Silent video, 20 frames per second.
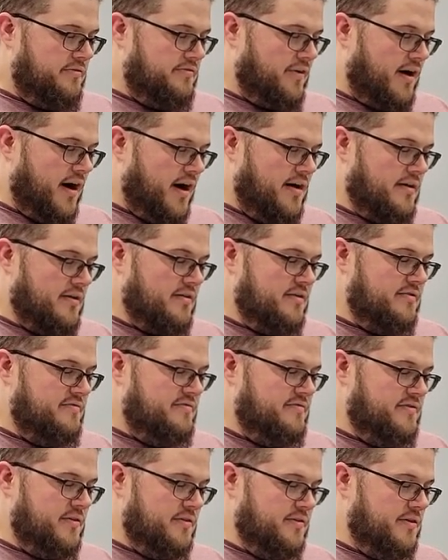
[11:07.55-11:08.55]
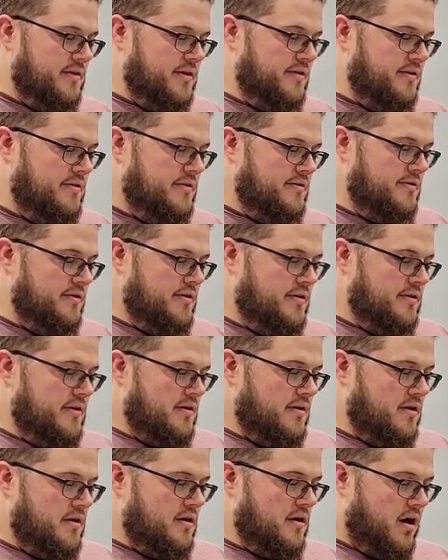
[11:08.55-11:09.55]
fire and fury.
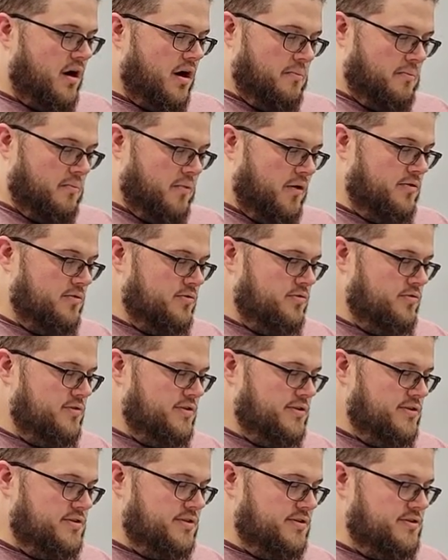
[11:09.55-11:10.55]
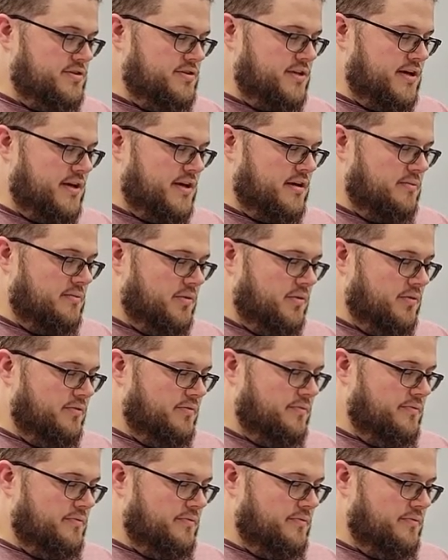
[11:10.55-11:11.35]
Our brotherhood is unshakable.